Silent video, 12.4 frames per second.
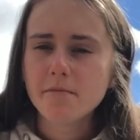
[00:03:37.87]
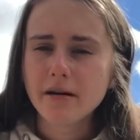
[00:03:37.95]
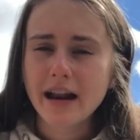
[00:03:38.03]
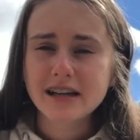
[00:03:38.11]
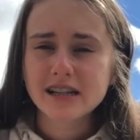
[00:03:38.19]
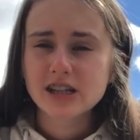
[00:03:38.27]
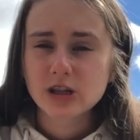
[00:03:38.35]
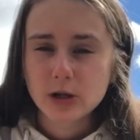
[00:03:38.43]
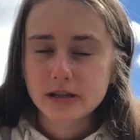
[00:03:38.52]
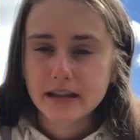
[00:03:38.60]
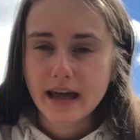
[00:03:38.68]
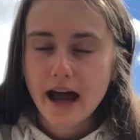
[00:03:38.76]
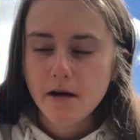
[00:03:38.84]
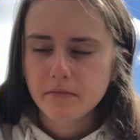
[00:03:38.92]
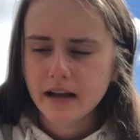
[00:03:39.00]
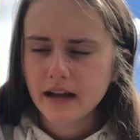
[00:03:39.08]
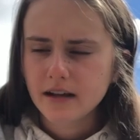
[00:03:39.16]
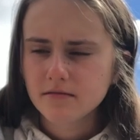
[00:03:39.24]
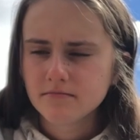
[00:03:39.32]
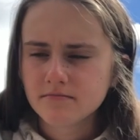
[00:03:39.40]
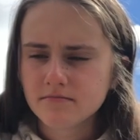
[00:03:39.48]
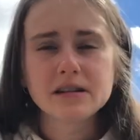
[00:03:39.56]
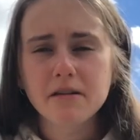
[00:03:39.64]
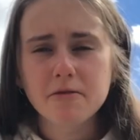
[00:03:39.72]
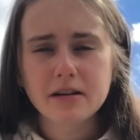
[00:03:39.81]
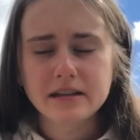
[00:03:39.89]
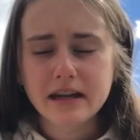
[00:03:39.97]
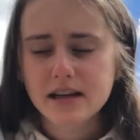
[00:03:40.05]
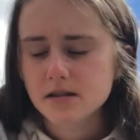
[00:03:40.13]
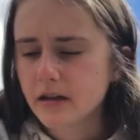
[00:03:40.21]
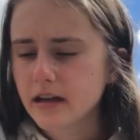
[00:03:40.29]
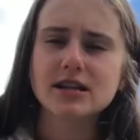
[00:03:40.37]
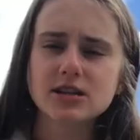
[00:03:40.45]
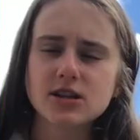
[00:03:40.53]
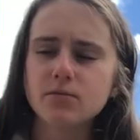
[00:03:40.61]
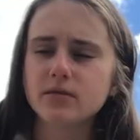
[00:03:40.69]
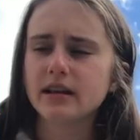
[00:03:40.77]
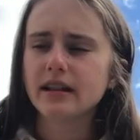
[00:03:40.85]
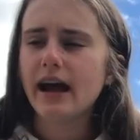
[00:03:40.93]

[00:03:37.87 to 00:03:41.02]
but I just don't see that happening. See where the wind takes me. I just don't want to